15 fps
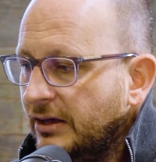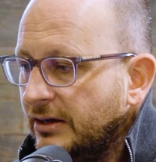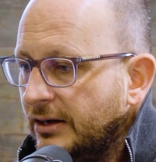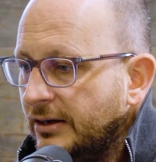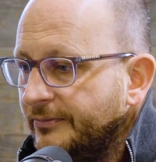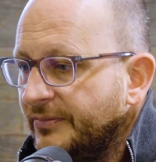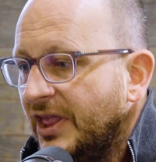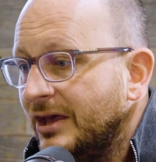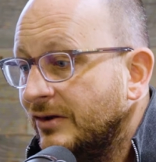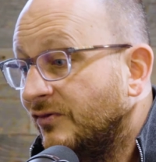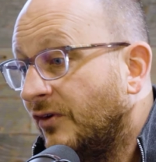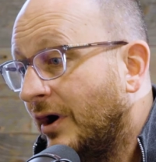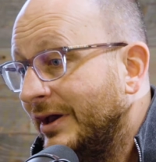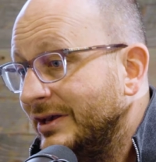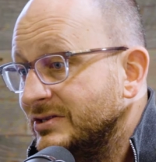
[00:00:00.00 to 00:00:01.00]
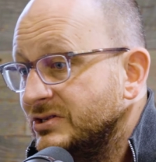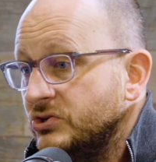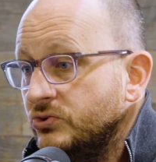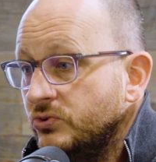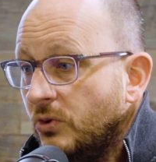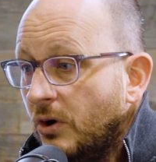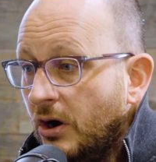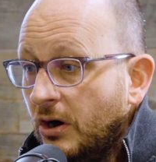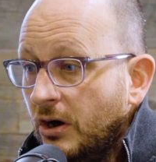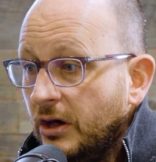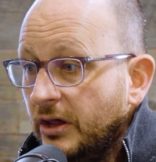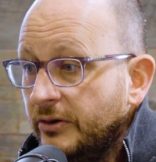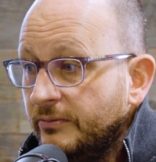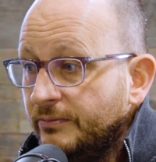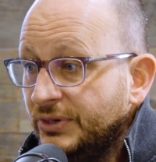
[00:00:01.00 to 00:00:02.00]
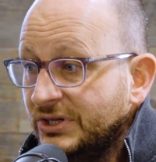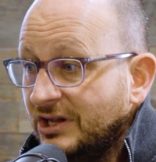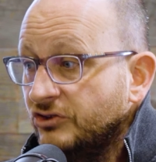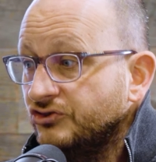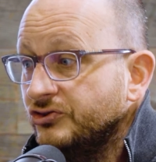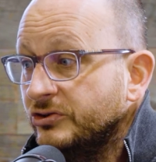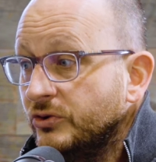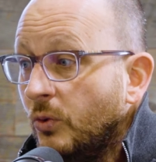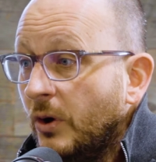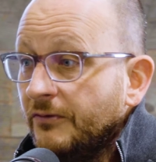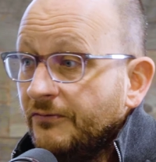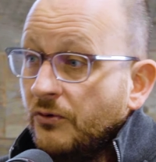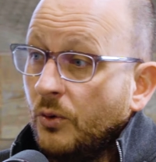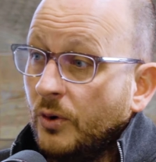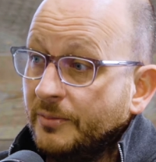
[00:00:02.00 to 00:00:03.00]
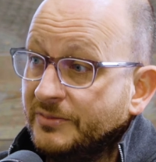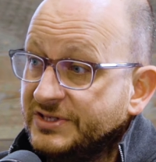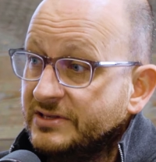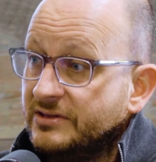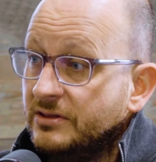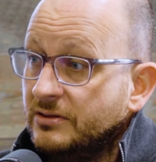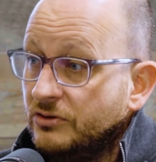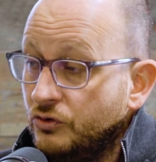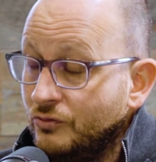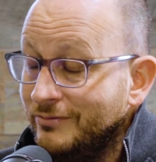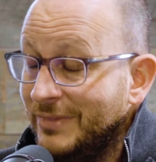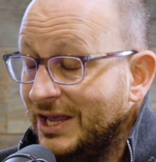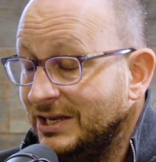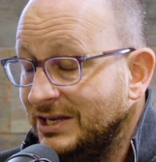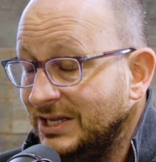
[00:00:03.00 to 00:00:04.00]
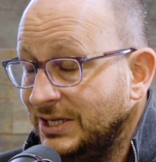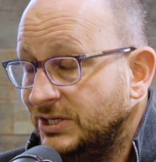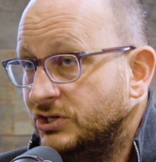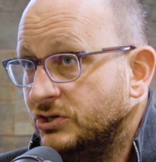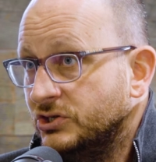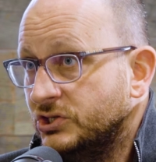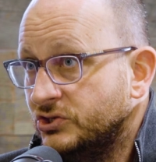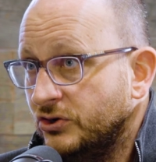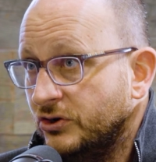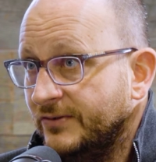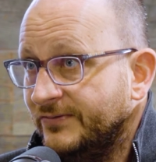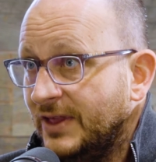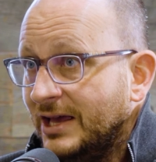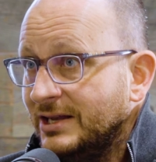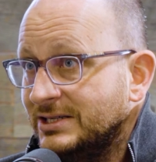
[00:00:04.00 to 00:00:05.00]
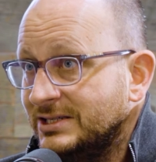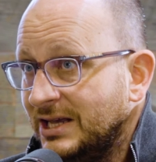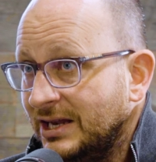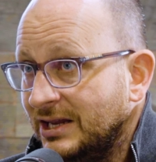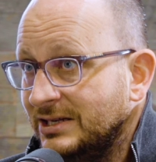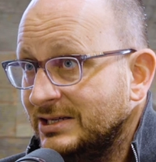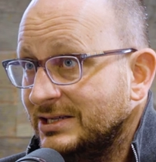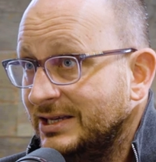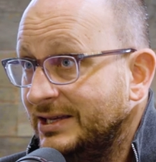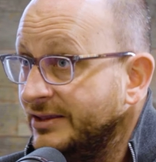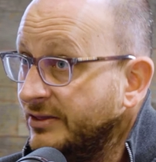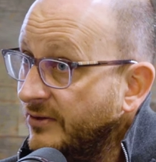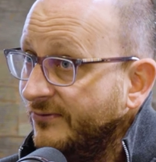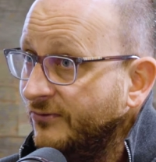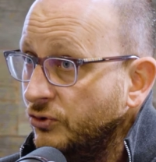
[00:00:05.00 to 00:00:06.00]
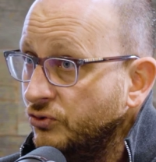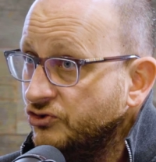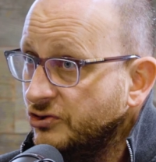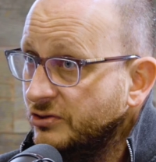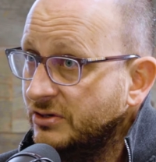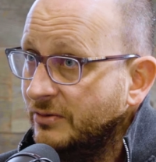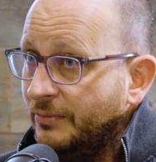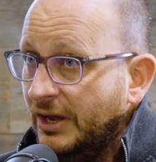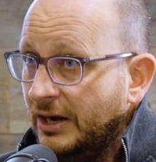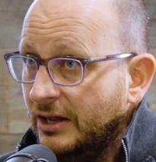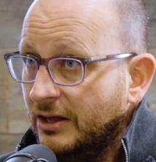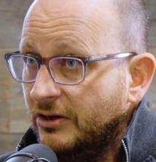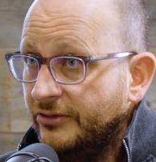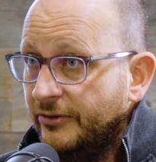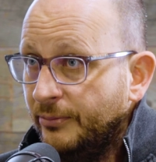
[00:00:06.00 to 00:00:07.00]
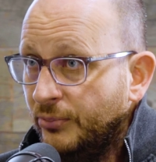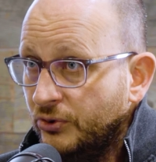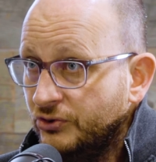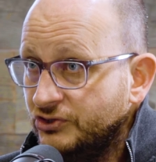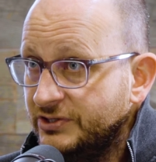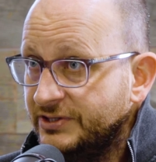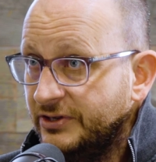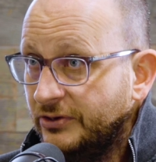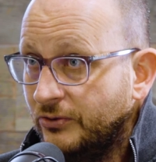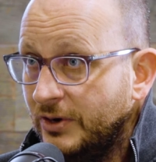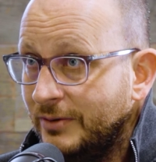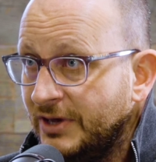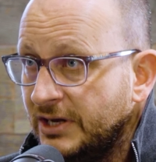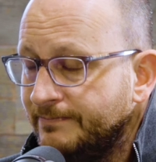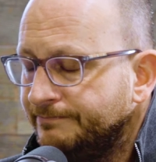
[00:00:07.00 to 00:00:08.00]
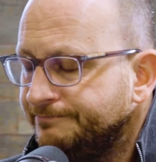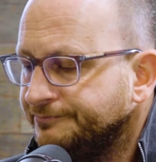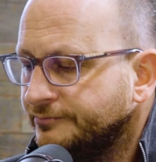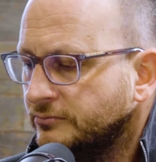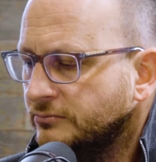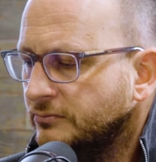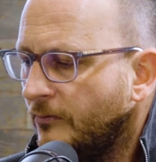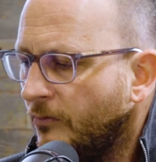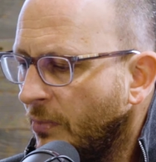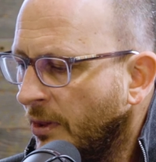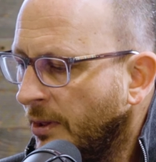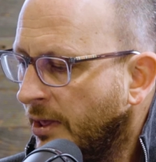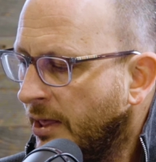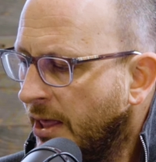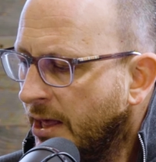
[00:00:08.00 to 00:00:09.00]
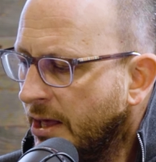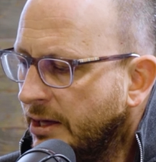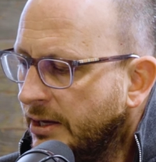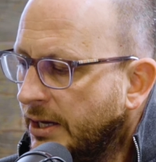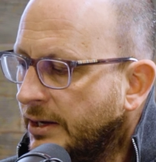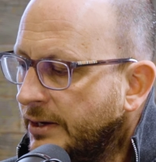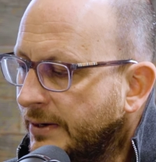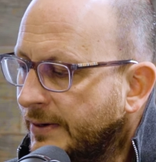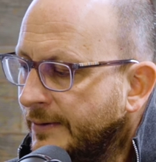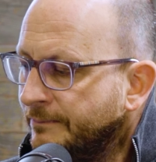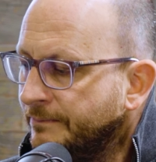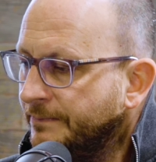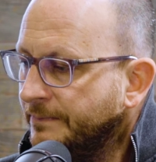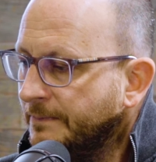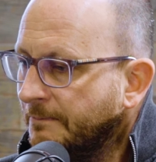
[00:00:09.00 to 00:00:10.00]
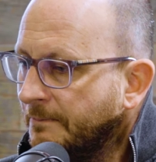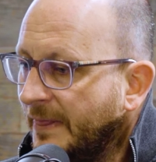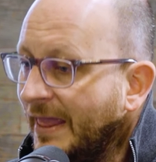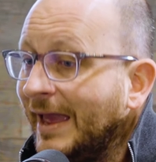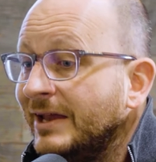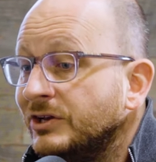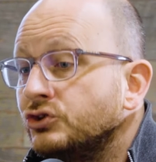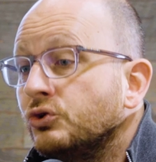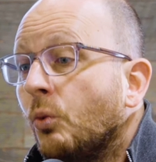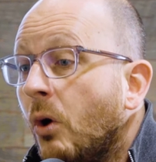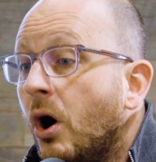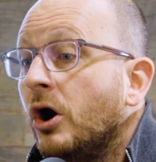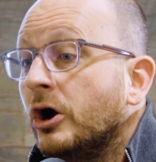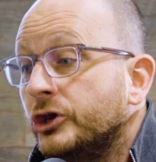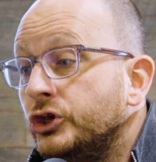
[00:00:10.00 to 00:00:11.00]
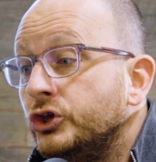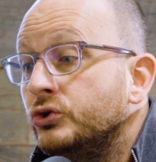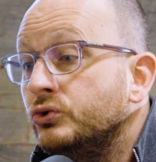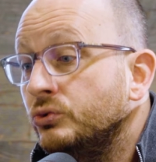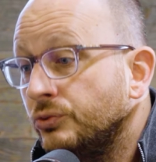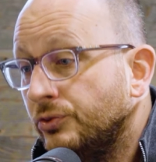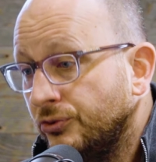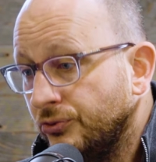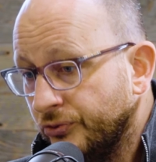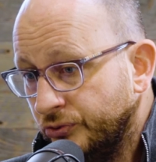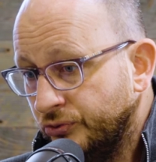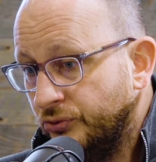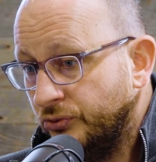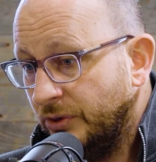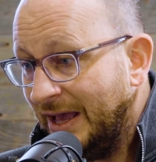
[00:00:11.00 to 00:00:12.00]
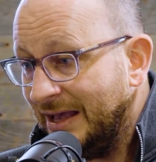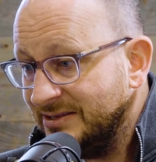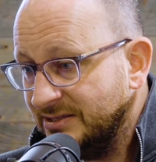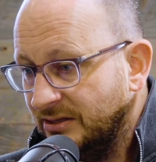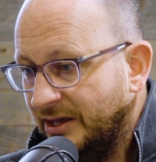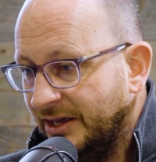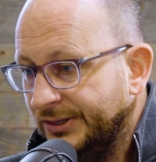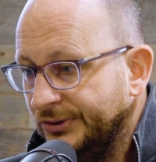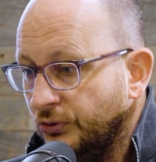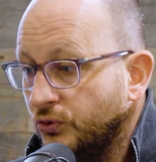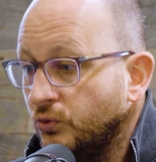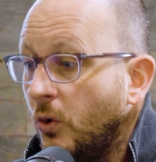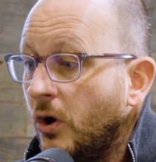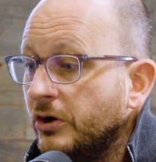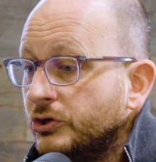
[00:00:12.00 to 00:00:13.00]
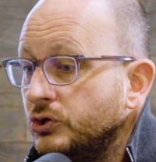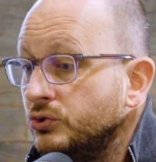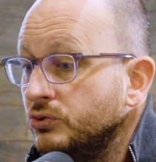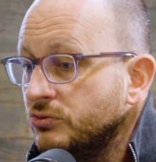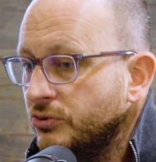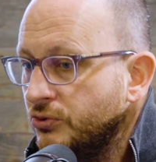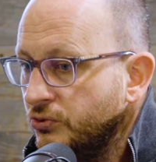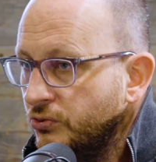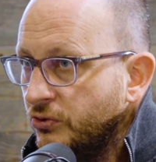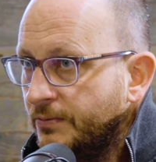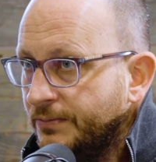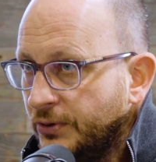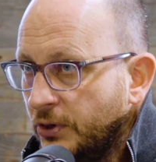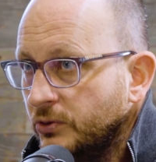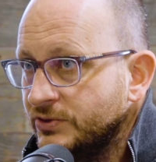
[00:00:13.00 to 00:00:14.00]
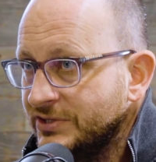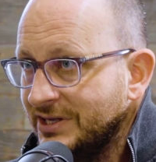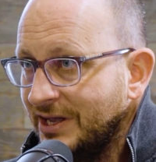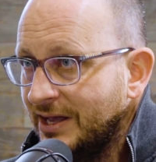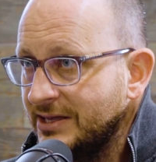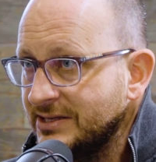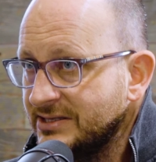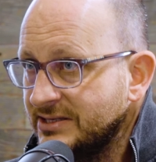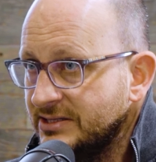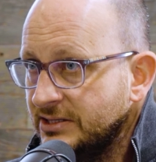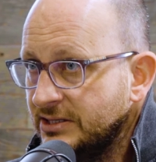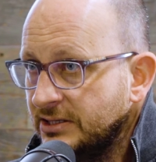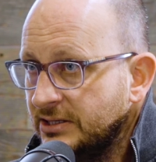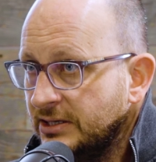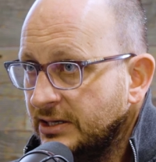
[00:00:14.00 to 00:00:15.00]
advise you on potentially what forms you may need to serve that tenant in the future, depending on the purchase agreement. And to walk you through, as a landlord, walk you through the process